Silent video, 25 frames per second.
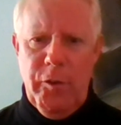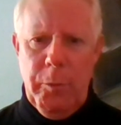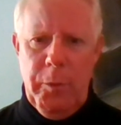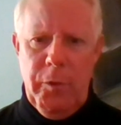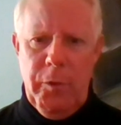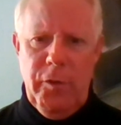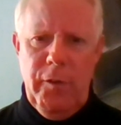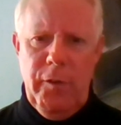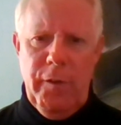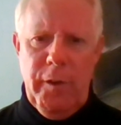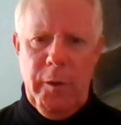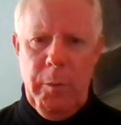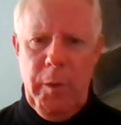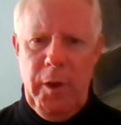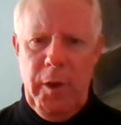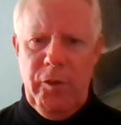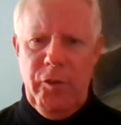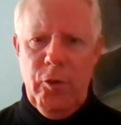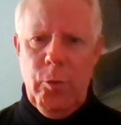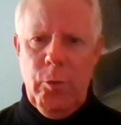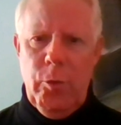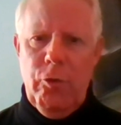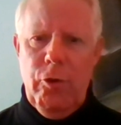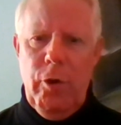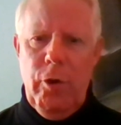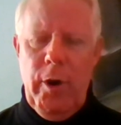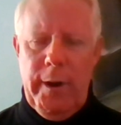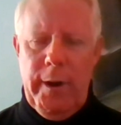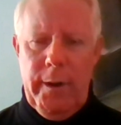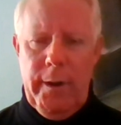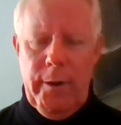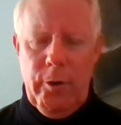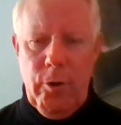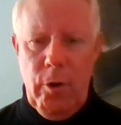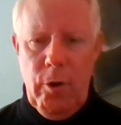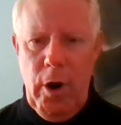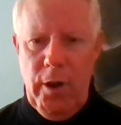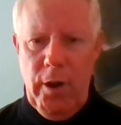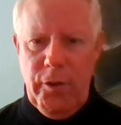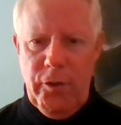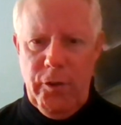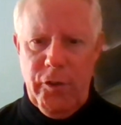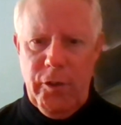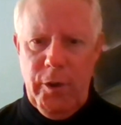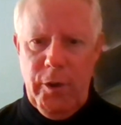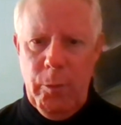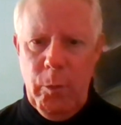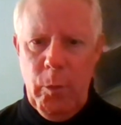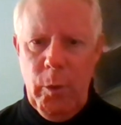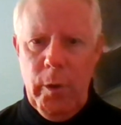a specific message we're trying to get across
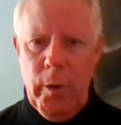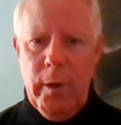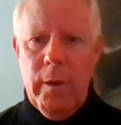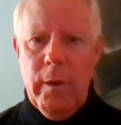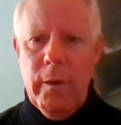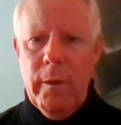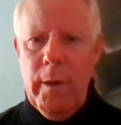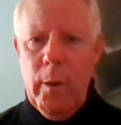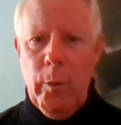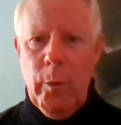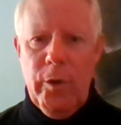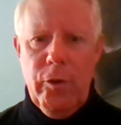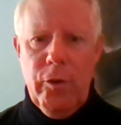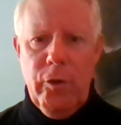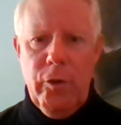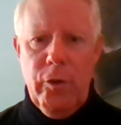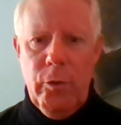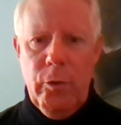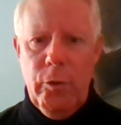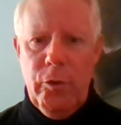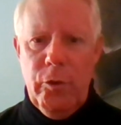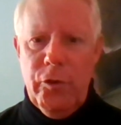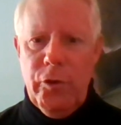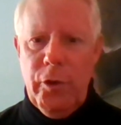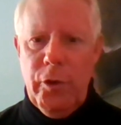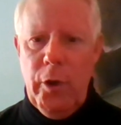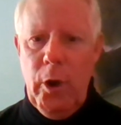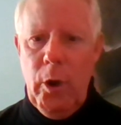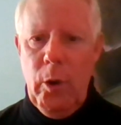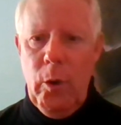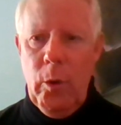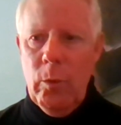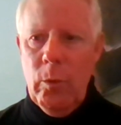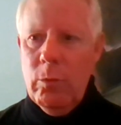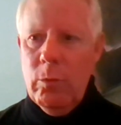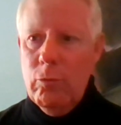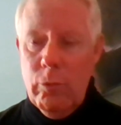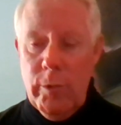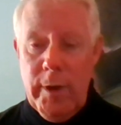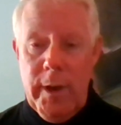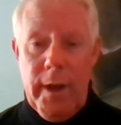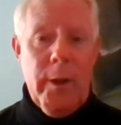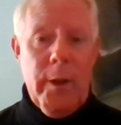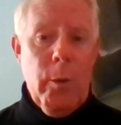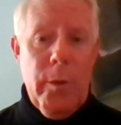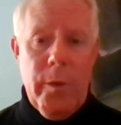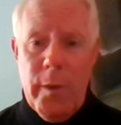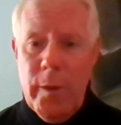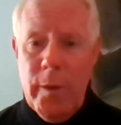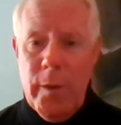to someone, that we do so
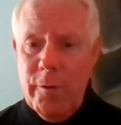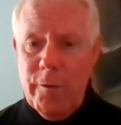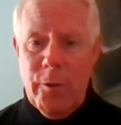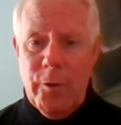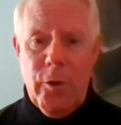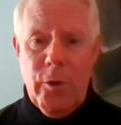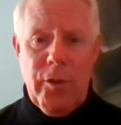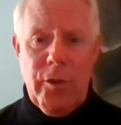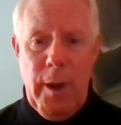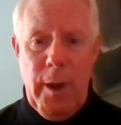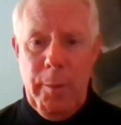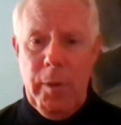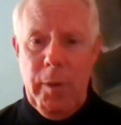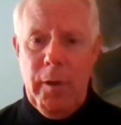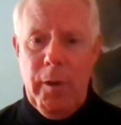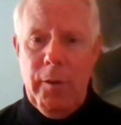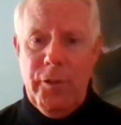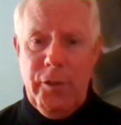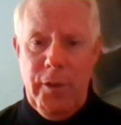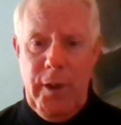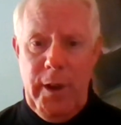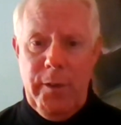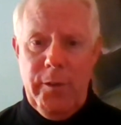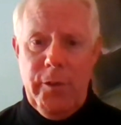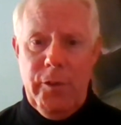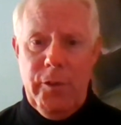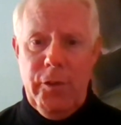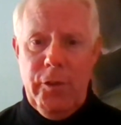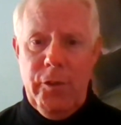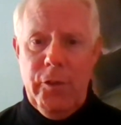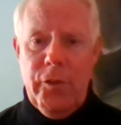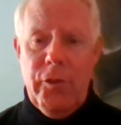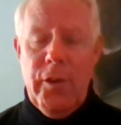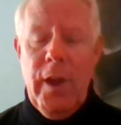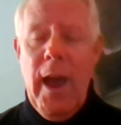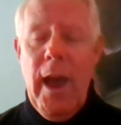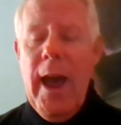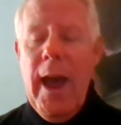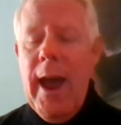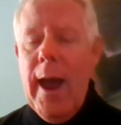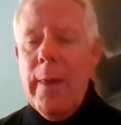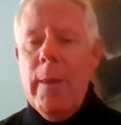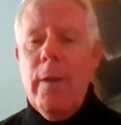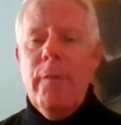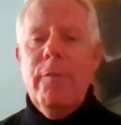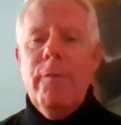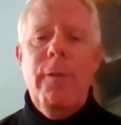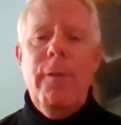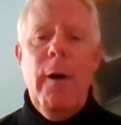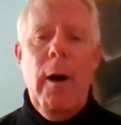really within the first couple of sentences,
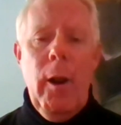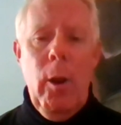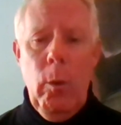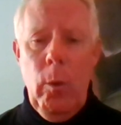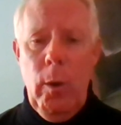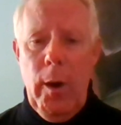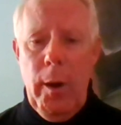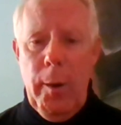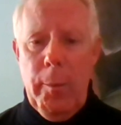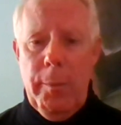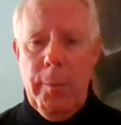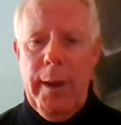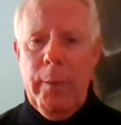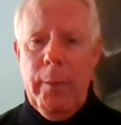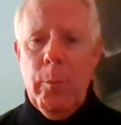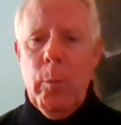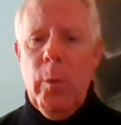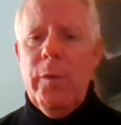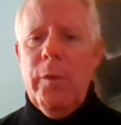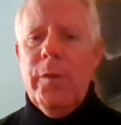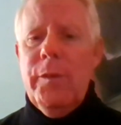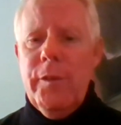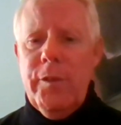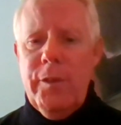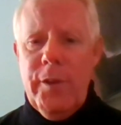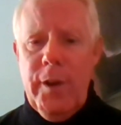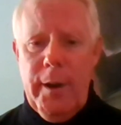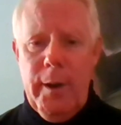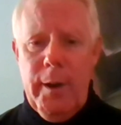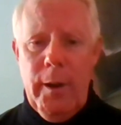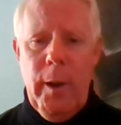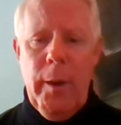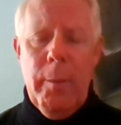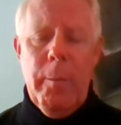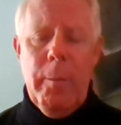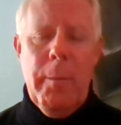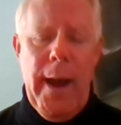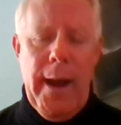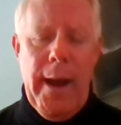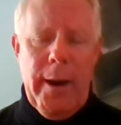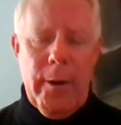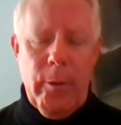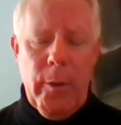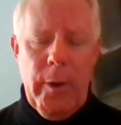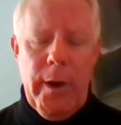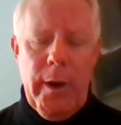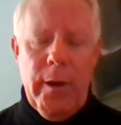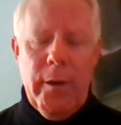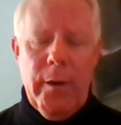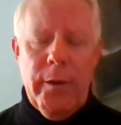and then follow up and with detail and
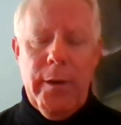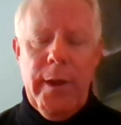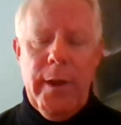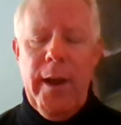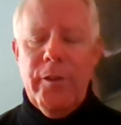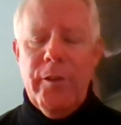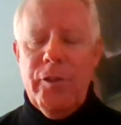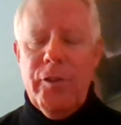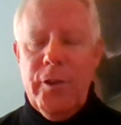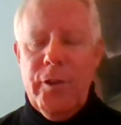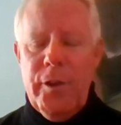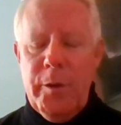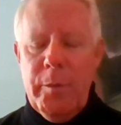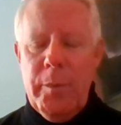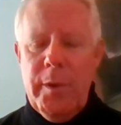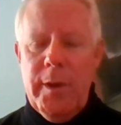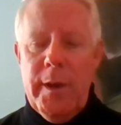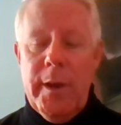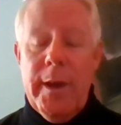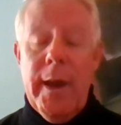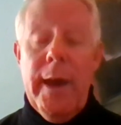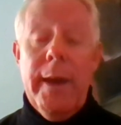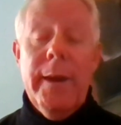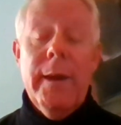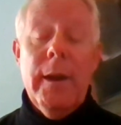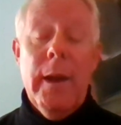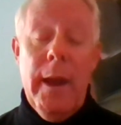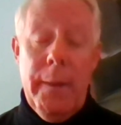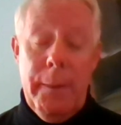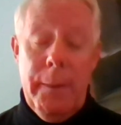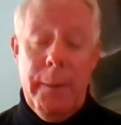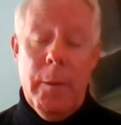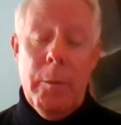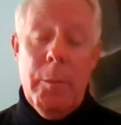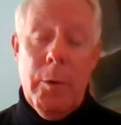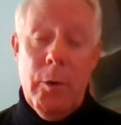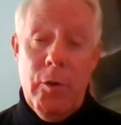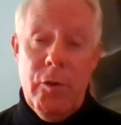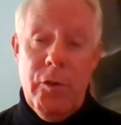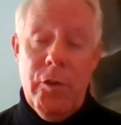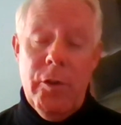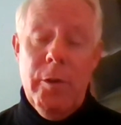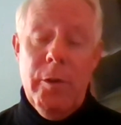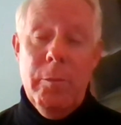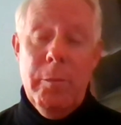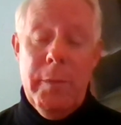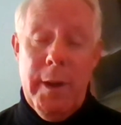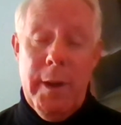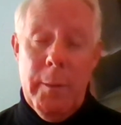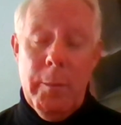background as need be, and let the
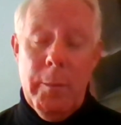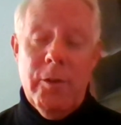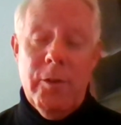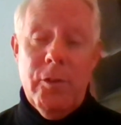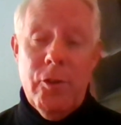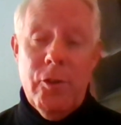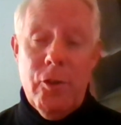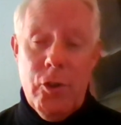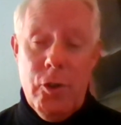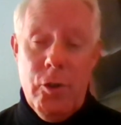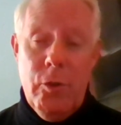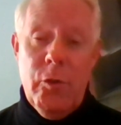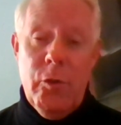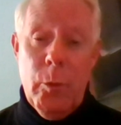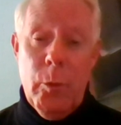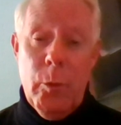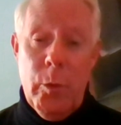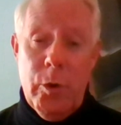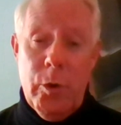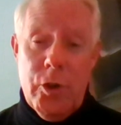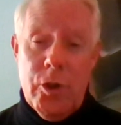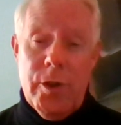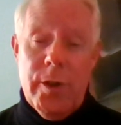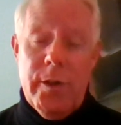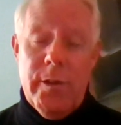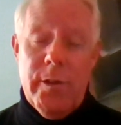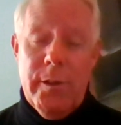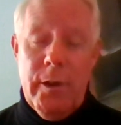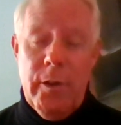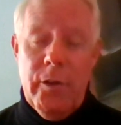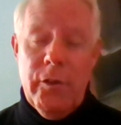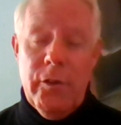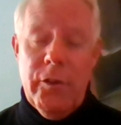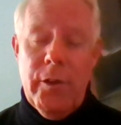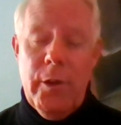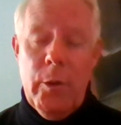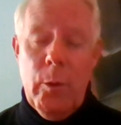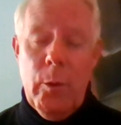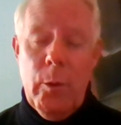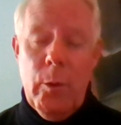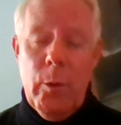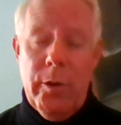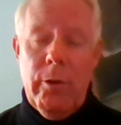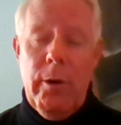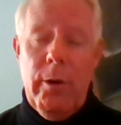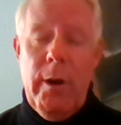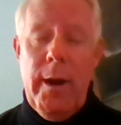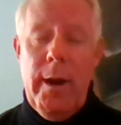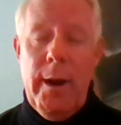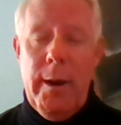person be able to choose which details they want to
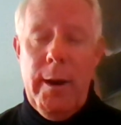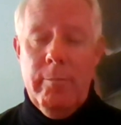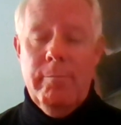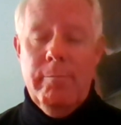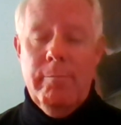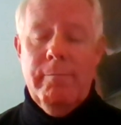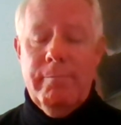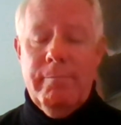grab.